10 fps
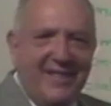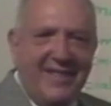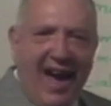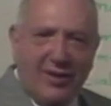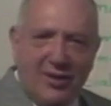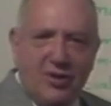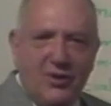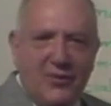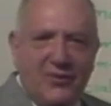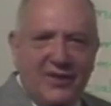now that
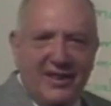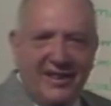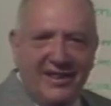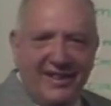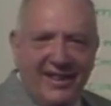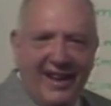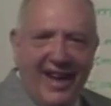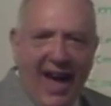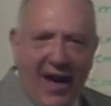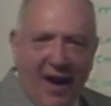
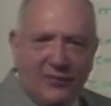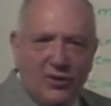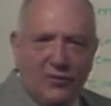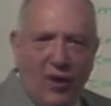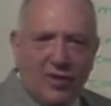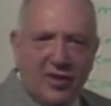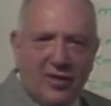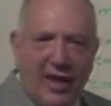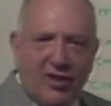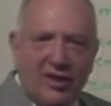after you've watched
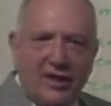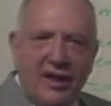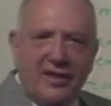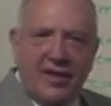this lecture,